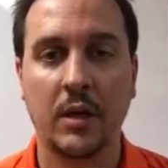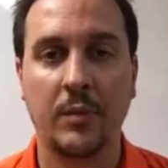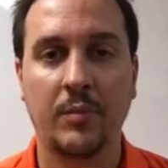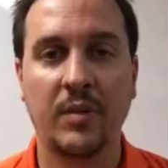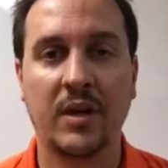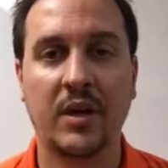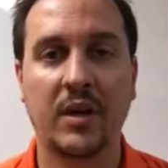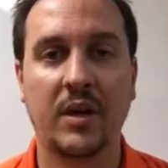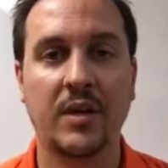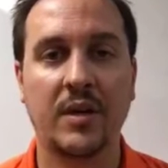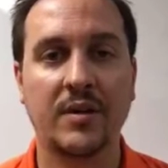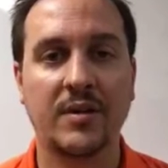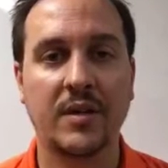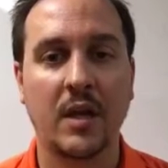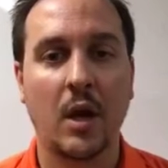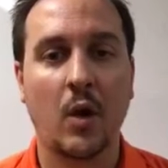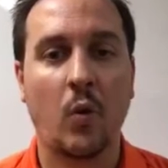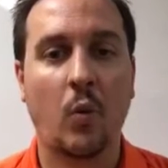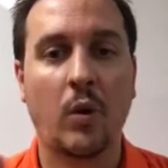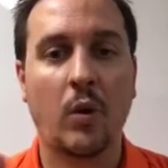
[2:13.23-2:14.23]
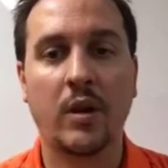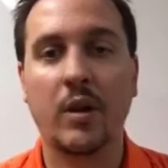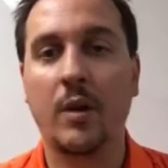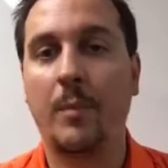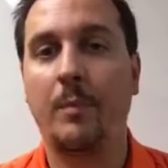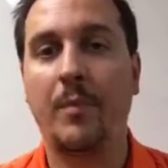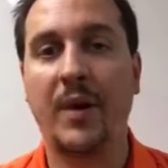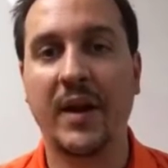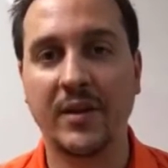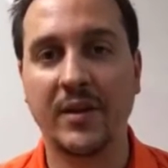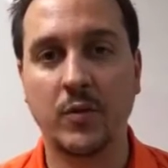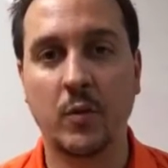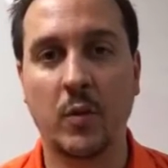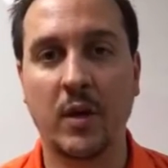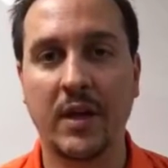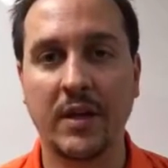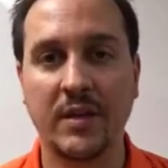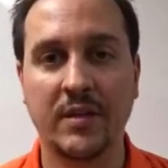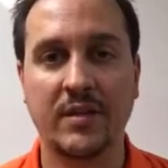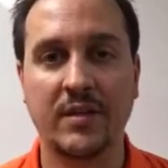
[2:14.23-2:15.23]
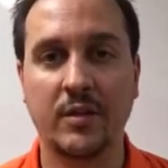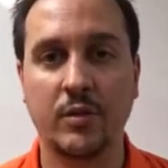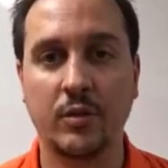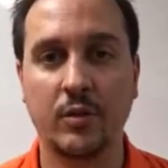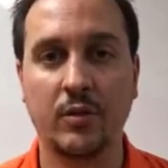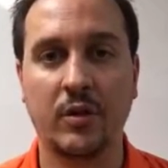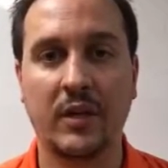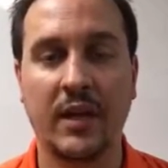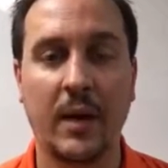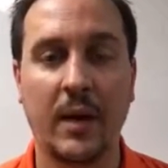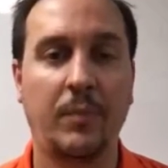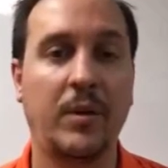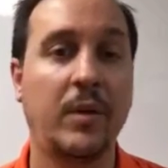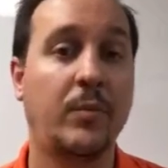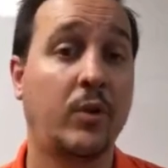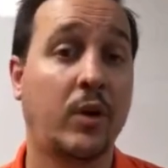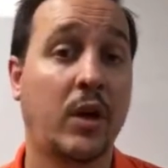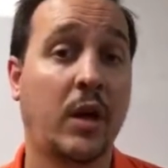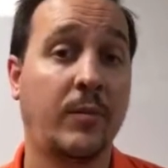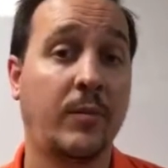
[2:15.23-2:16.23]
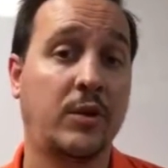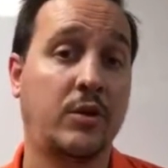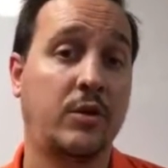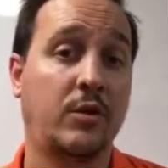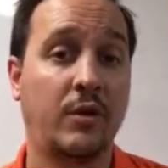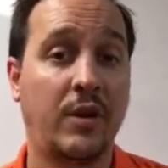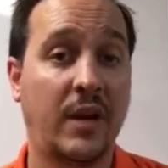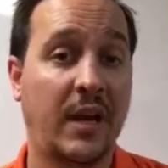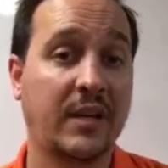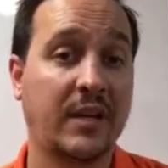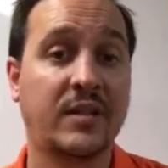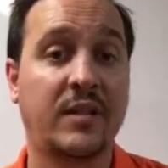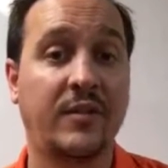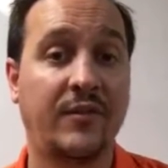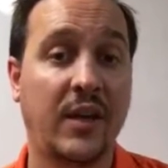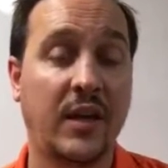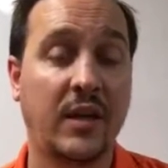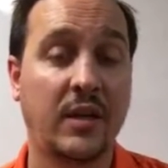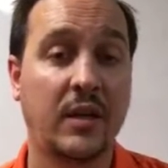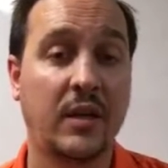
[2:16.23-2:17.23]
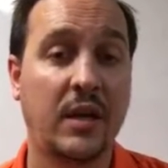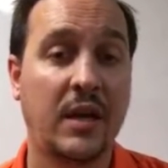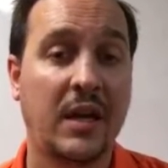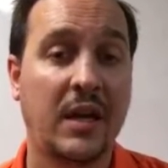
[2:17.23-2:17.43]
Because one of the best ways to get people coming to your next event